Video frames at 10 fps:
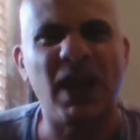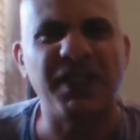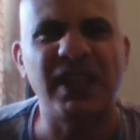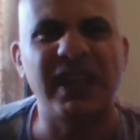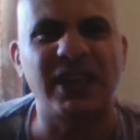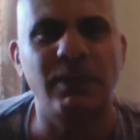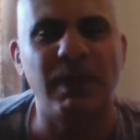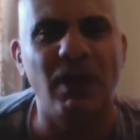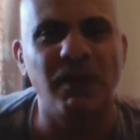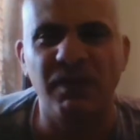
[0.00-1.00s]
I think that's a
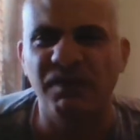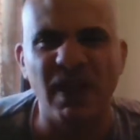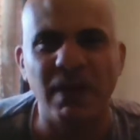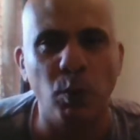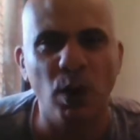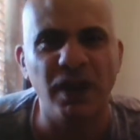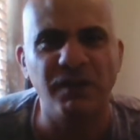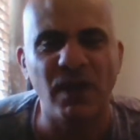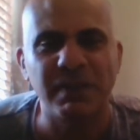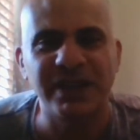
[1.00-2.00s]
bit of a word
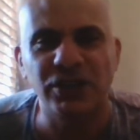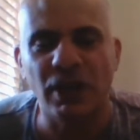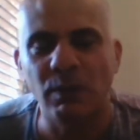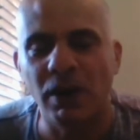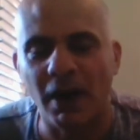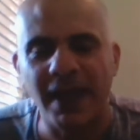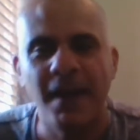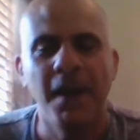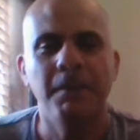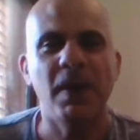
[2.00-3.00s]
feminists don't like.
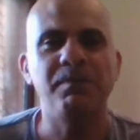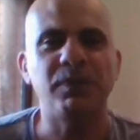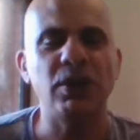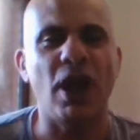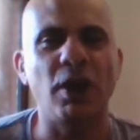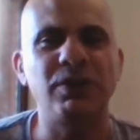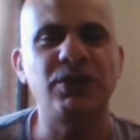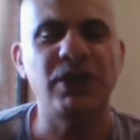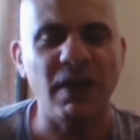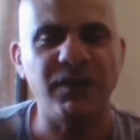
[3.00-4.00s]
But, you
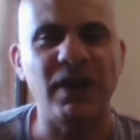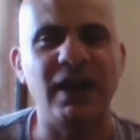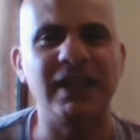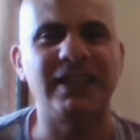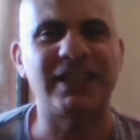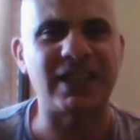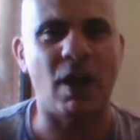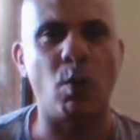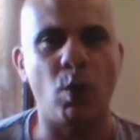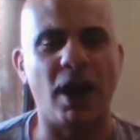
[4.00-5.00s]
know, definitely
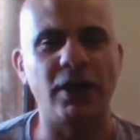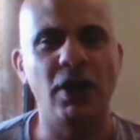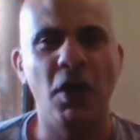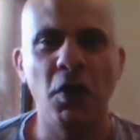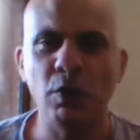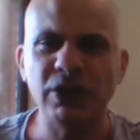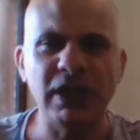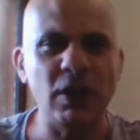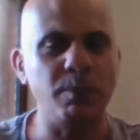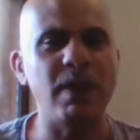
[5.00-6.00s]
someone who's a
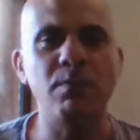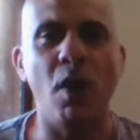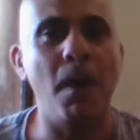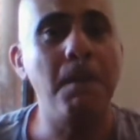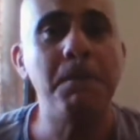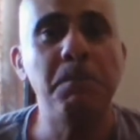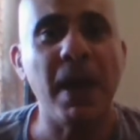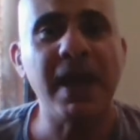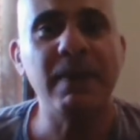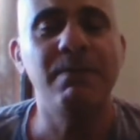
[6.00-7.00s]
little bit more
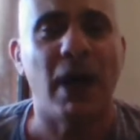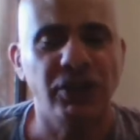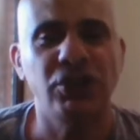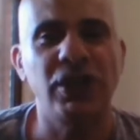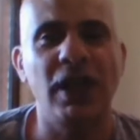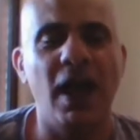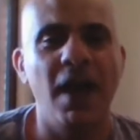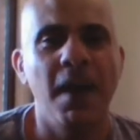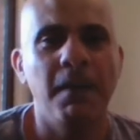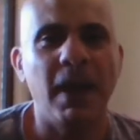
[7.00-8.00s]
maybe
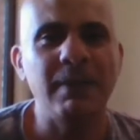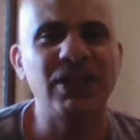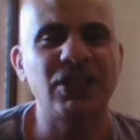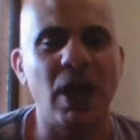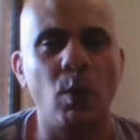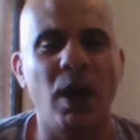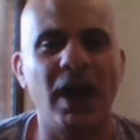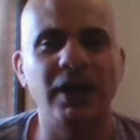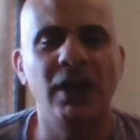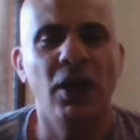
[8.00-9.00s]
muscular, maybe
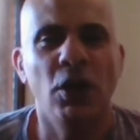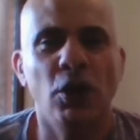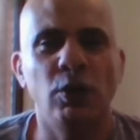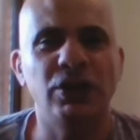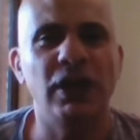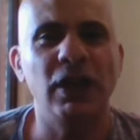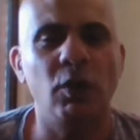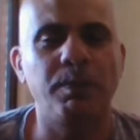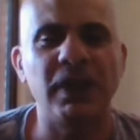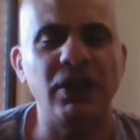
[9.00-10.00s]
someone who's a
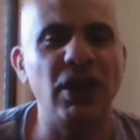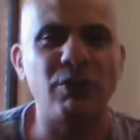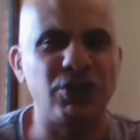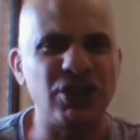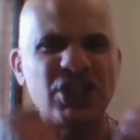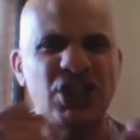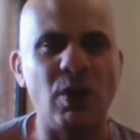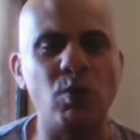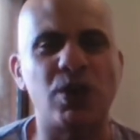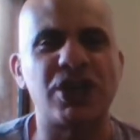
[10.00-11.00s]
little, you know, just
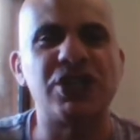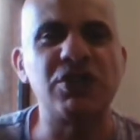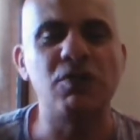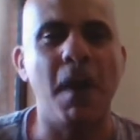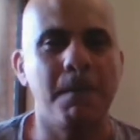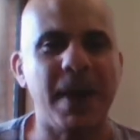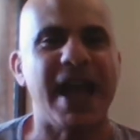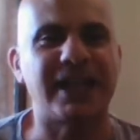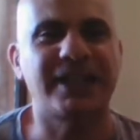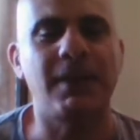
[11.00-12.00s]
someone who
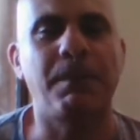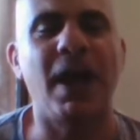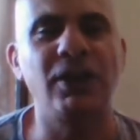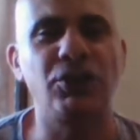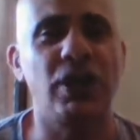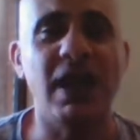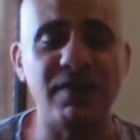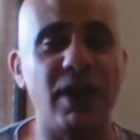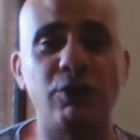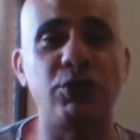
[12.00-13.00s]
packs a punch,
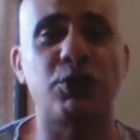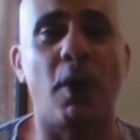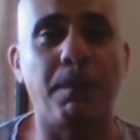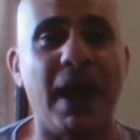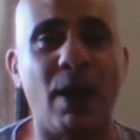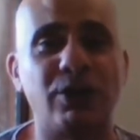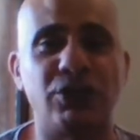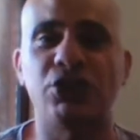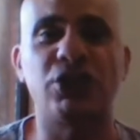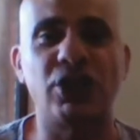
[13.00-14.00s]
even though she's got powers
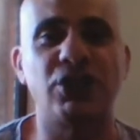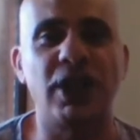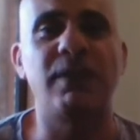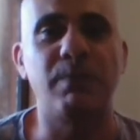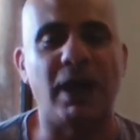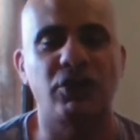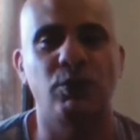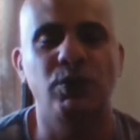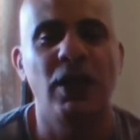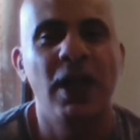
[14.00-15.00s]
and she doesn't need
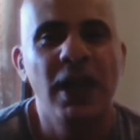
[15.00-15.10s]
muscles.